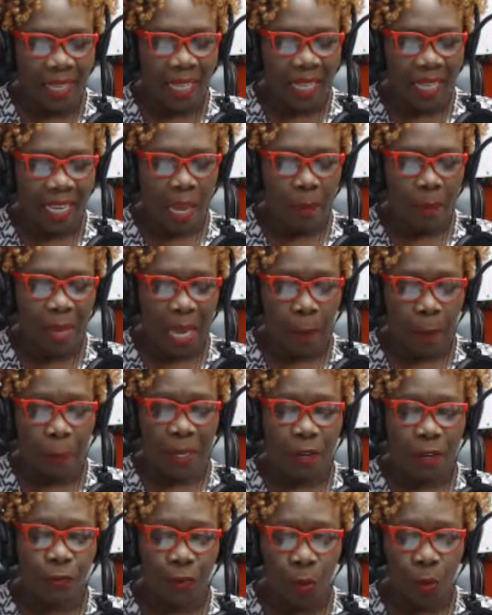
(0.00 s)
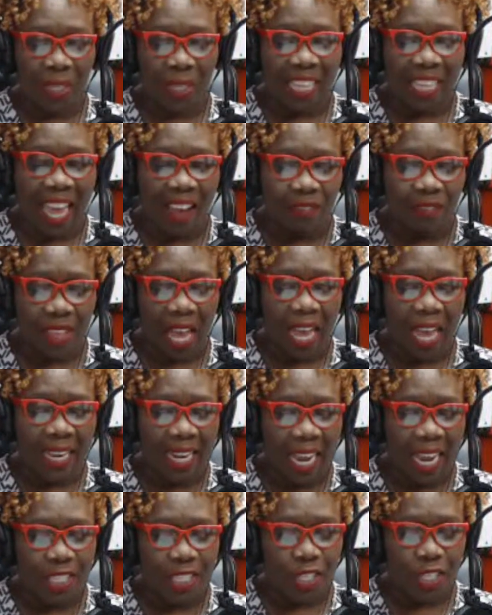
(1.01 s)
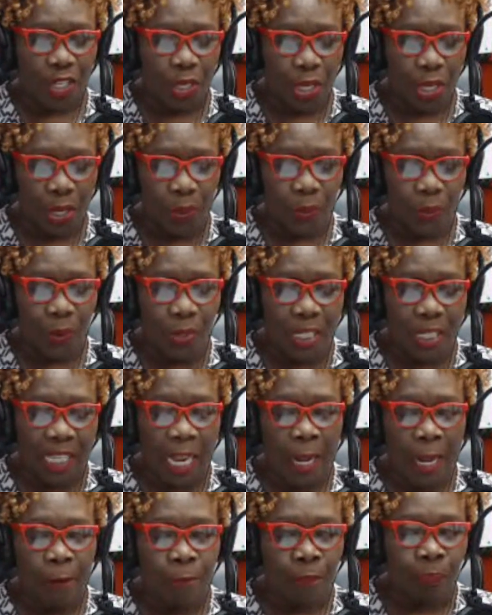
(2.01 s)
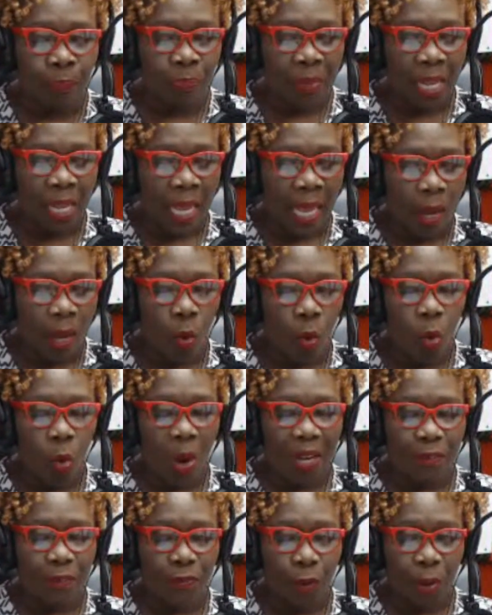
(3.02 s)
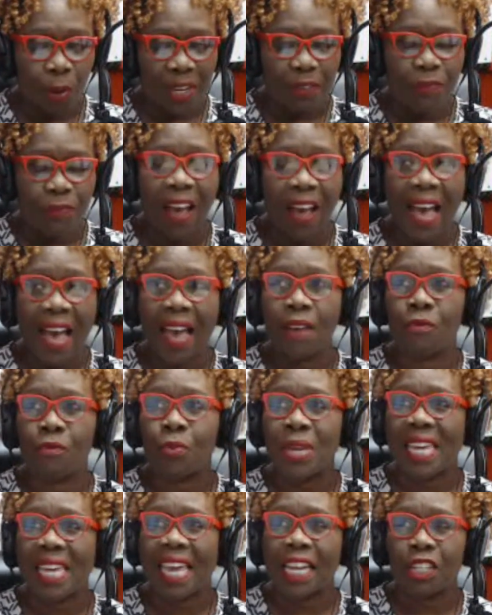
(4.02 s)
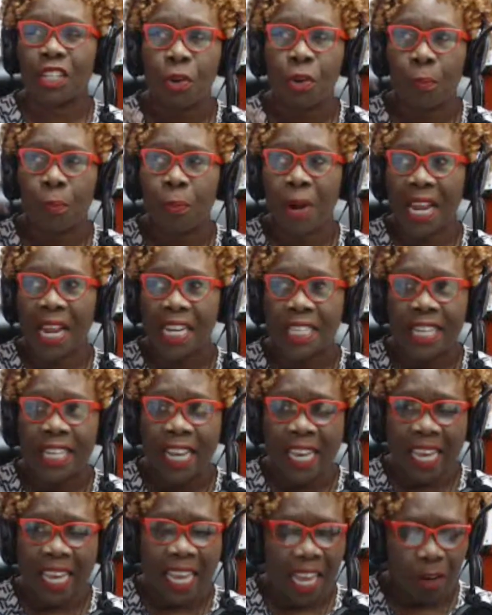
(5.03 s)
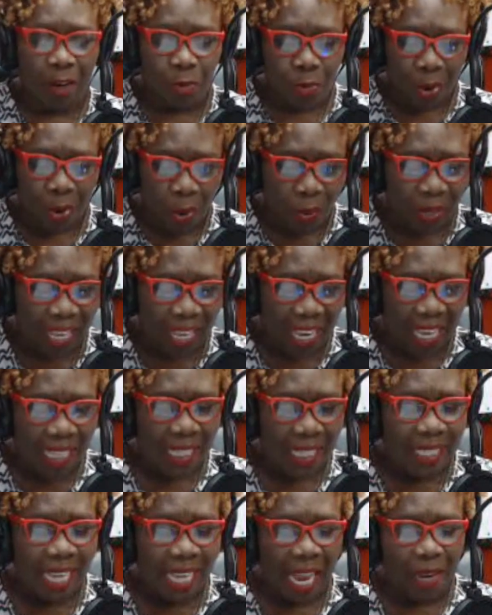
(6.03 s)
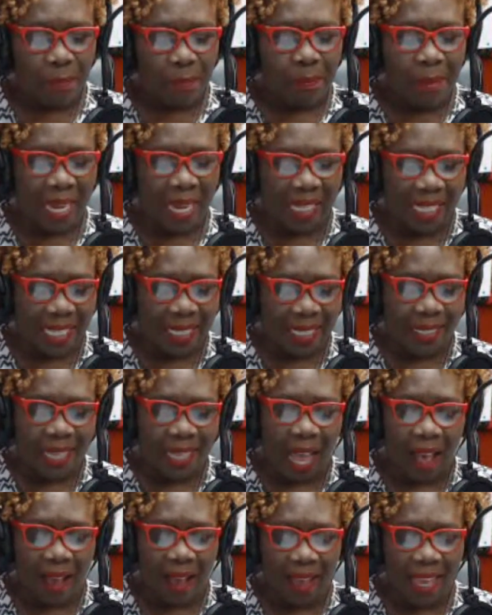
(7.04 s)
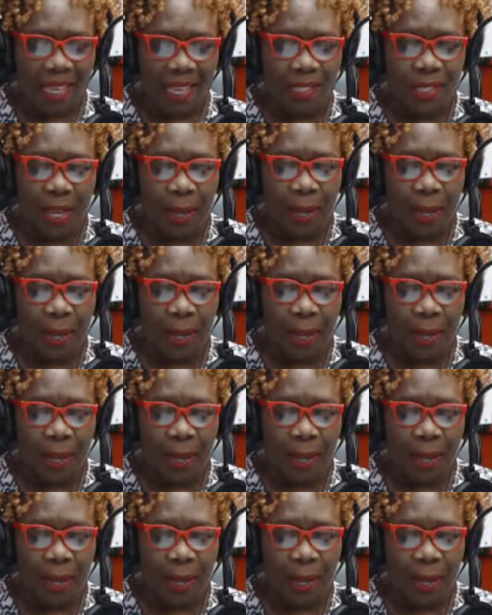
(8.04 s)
Coming up in a few, we'll have the highlights in news. 1:45, we get your brain ticking and rolling inside Mentor Size.